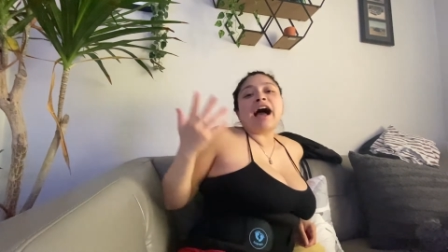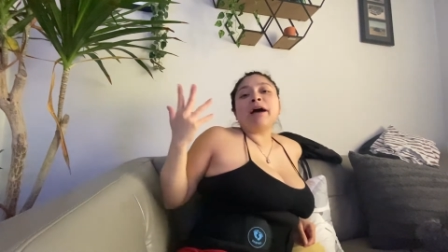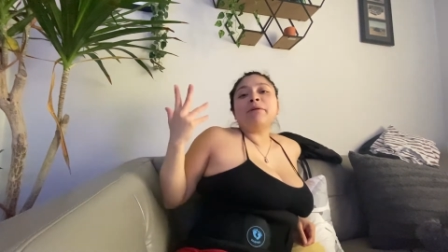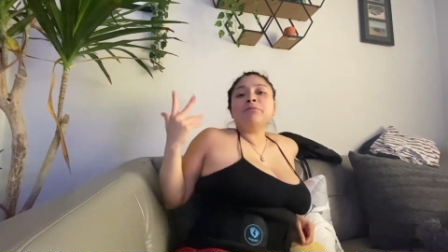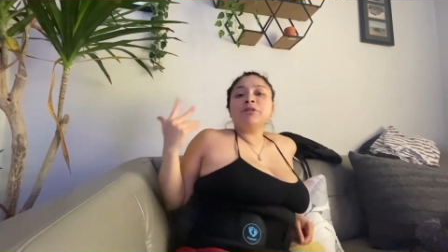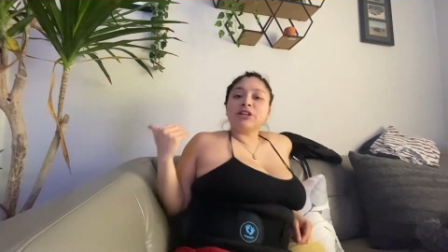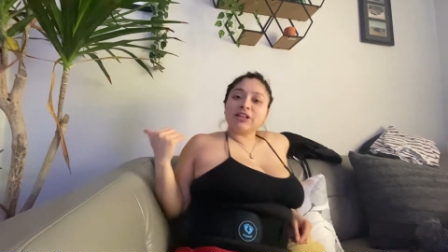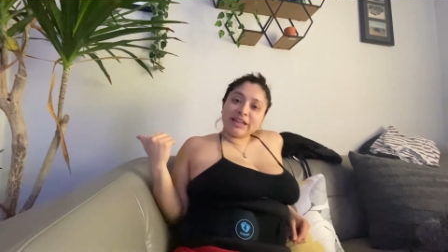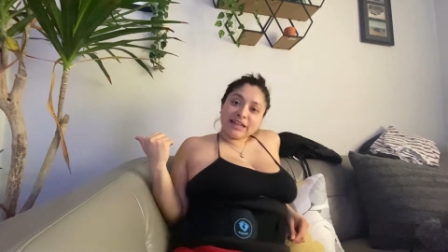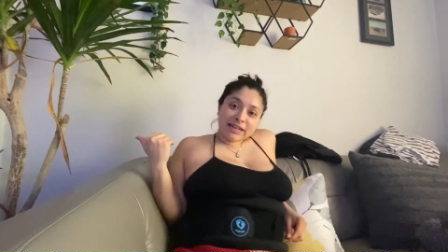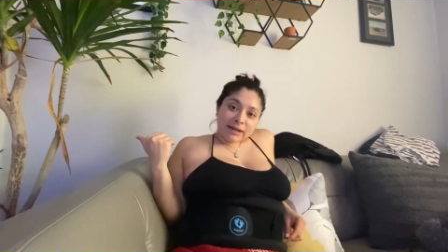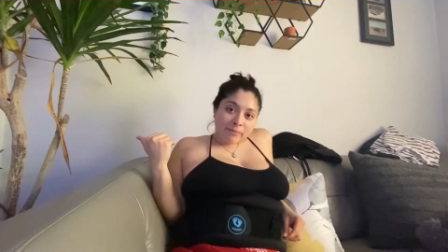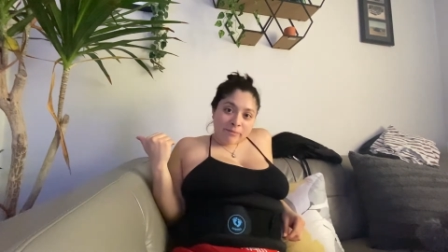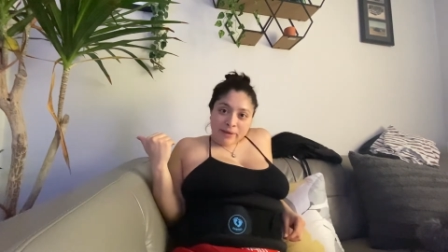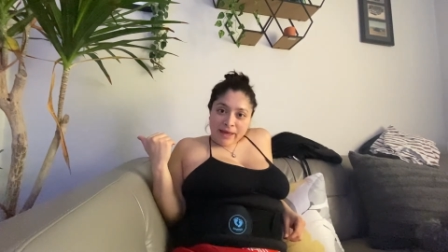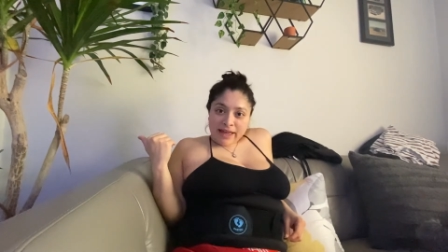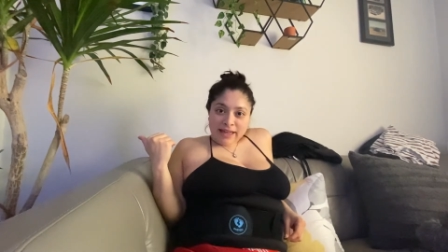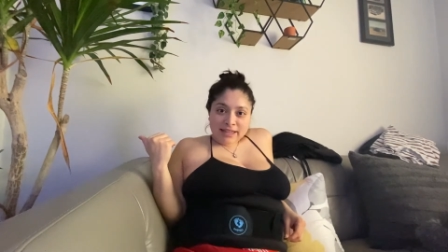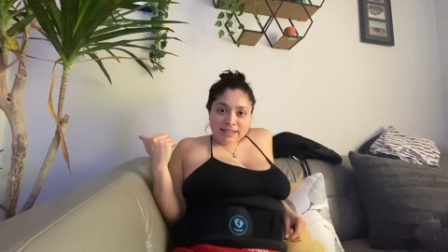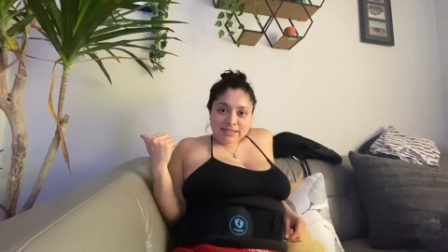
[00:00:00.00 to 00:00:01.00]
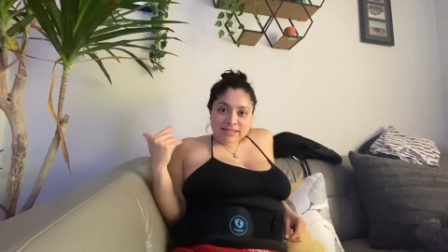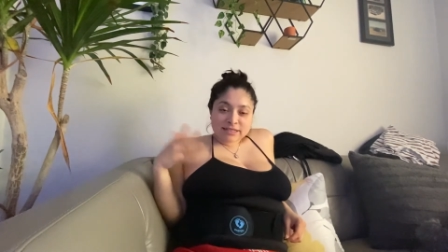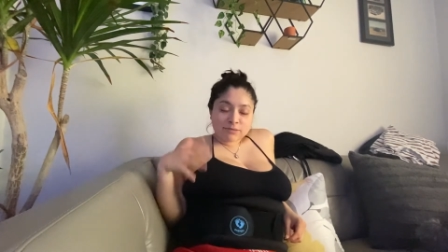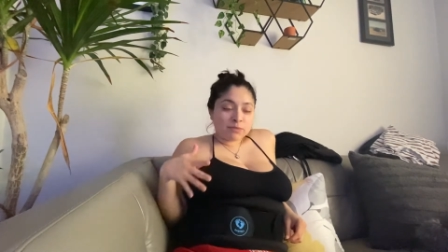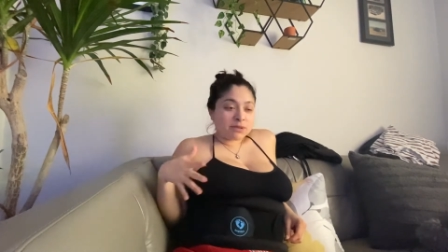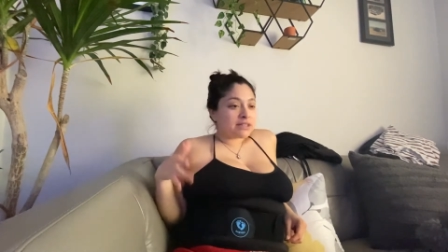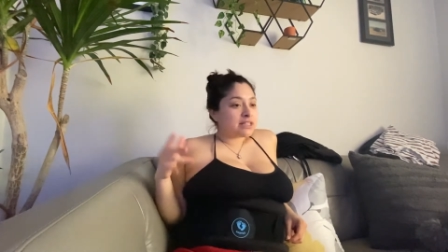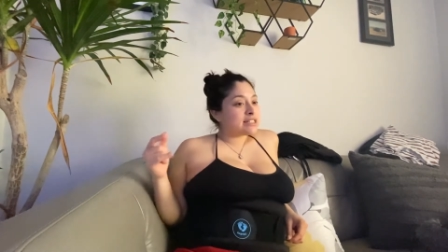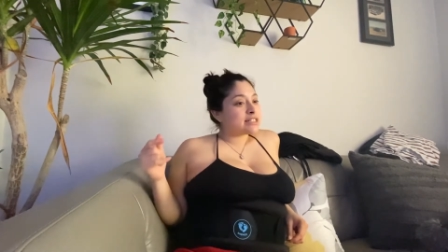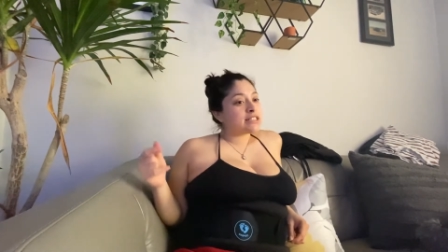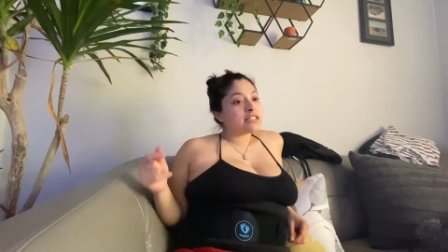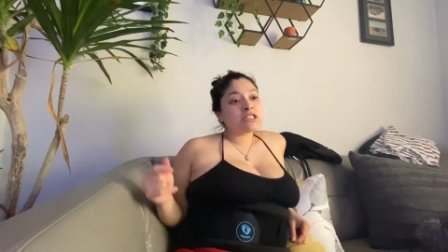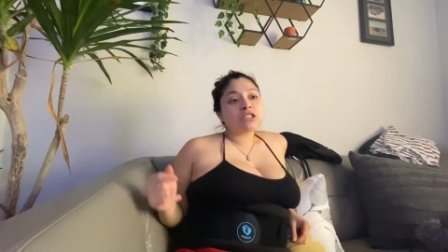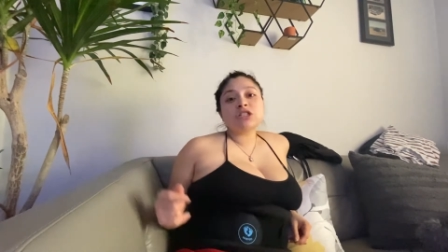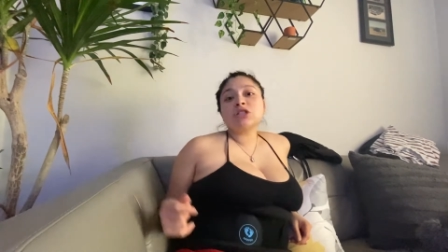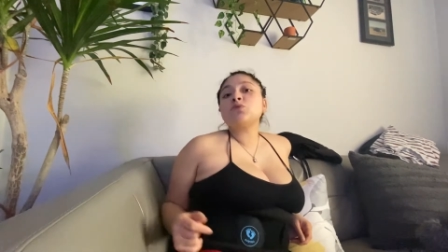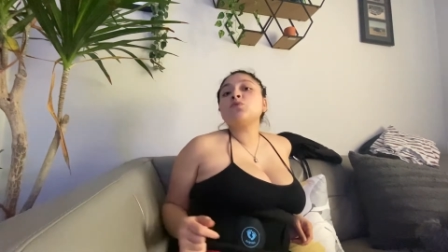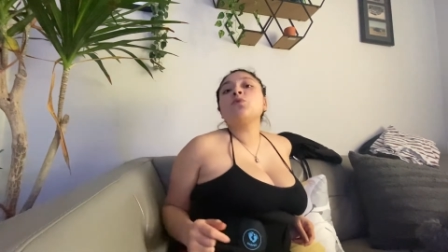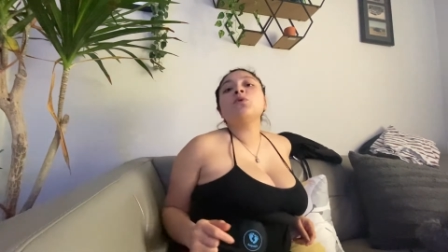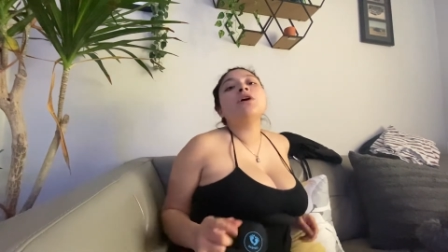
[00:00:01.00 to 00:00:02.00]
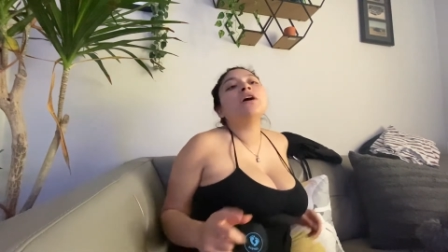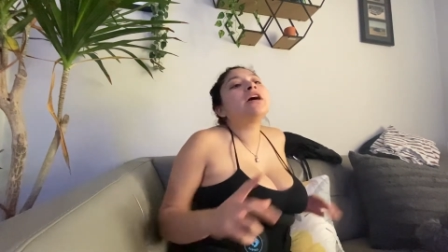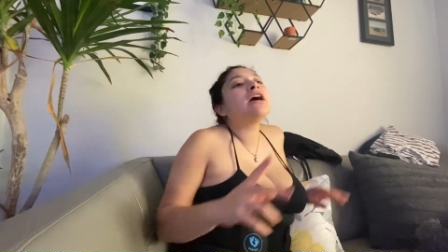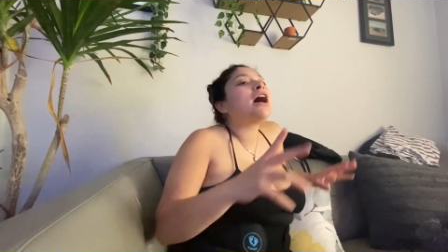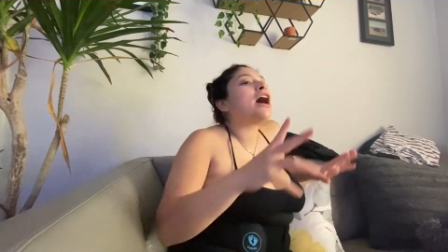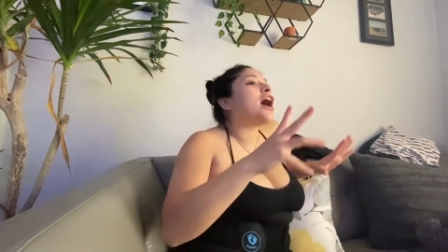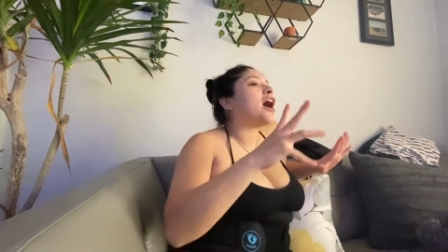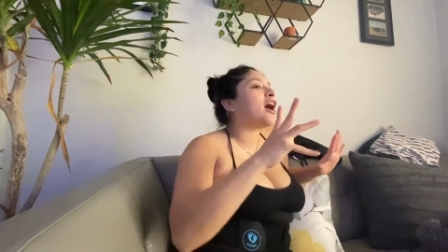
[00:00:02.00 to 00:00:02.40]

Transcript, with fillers: I'm looking a mess, but this is just what